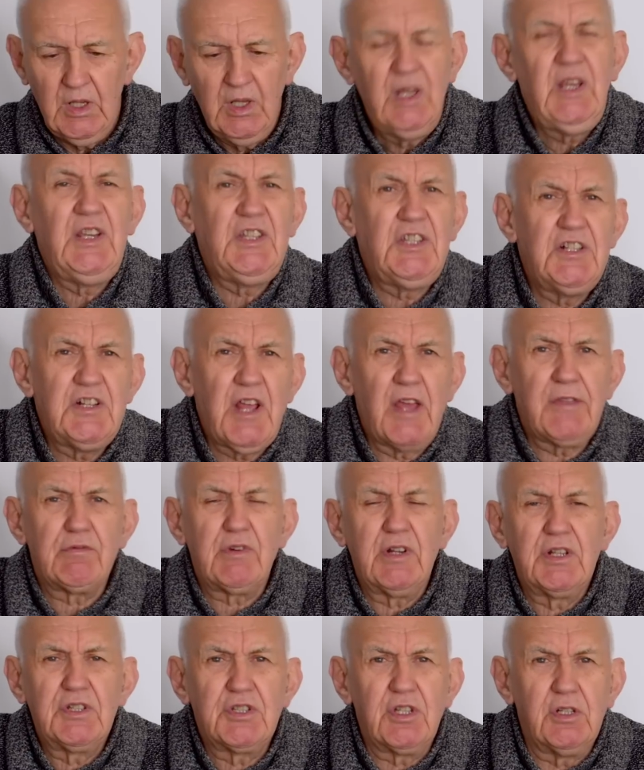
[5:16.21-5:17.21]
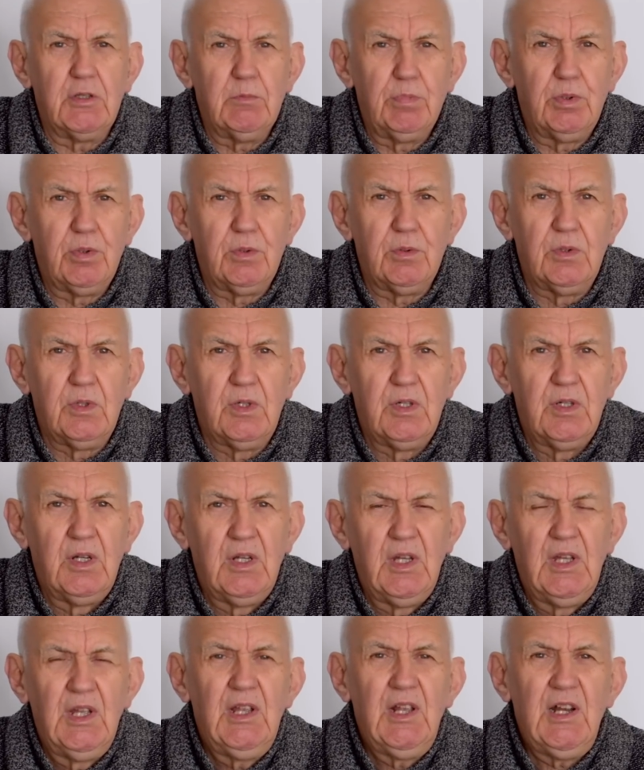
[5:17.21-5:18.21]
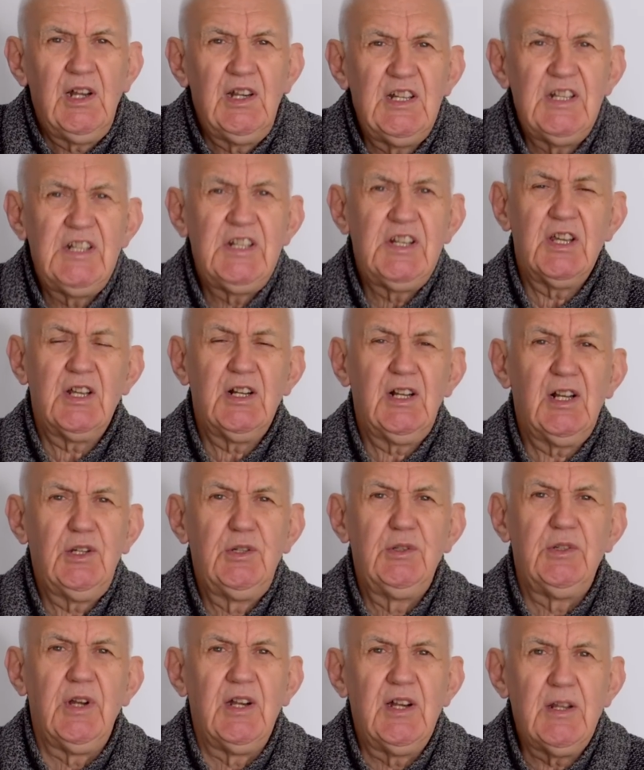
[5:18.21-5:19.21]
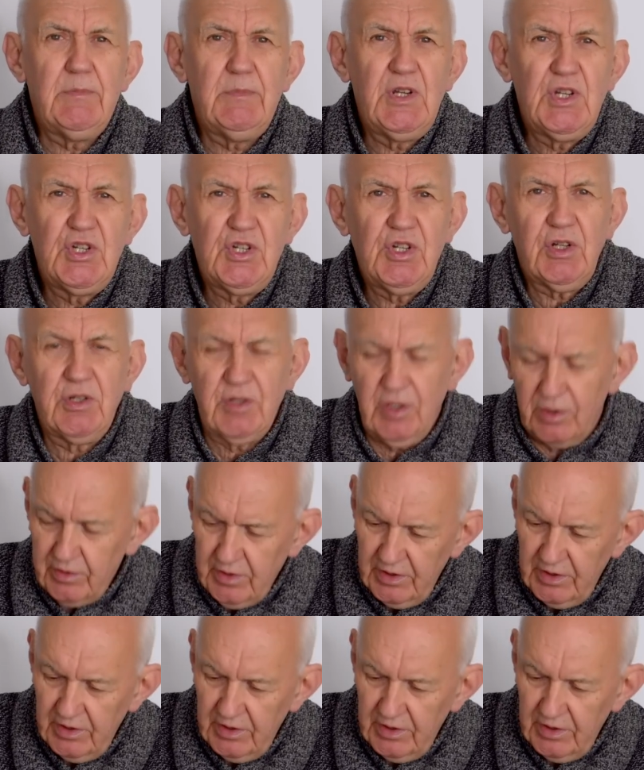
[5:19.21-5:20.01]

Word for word: Here's another example linear loading. Let me show you.